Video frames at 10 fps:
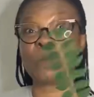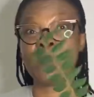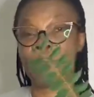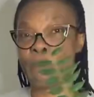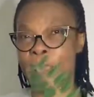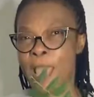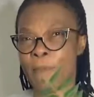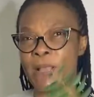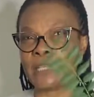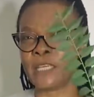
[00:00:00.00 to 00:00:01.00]
only for hair,
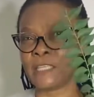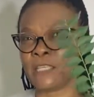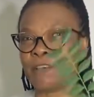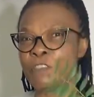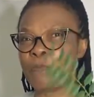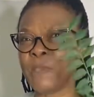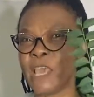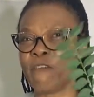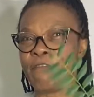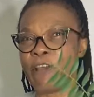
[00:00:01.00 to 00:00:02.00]
but it gives me
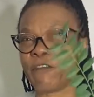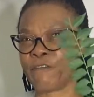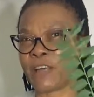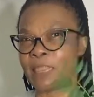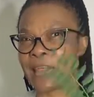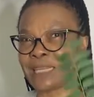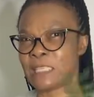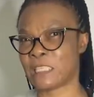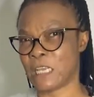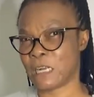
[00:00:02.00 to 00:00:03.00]
a very
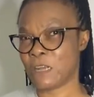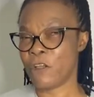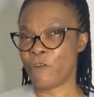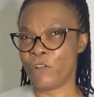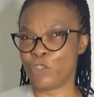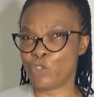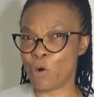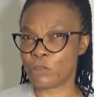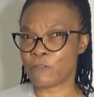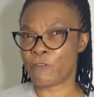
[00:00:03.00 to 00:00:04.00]
fantastic
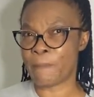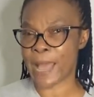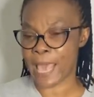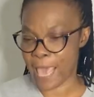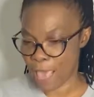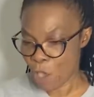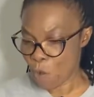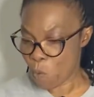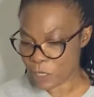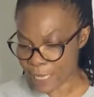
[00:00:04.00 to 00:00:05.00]
result for my hair.
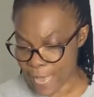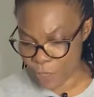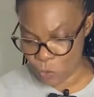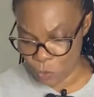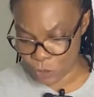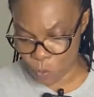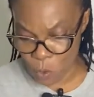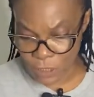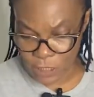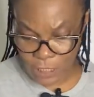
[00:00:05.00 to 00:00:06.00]
What I use, the
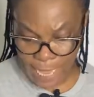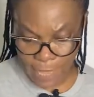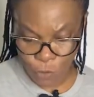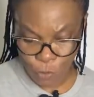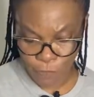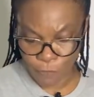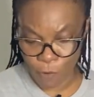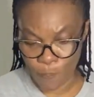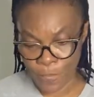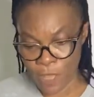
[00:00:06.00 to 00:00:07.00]
quantity I use
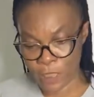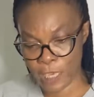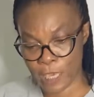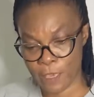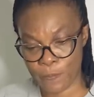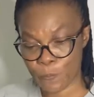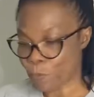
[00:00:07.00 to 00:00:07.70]
for the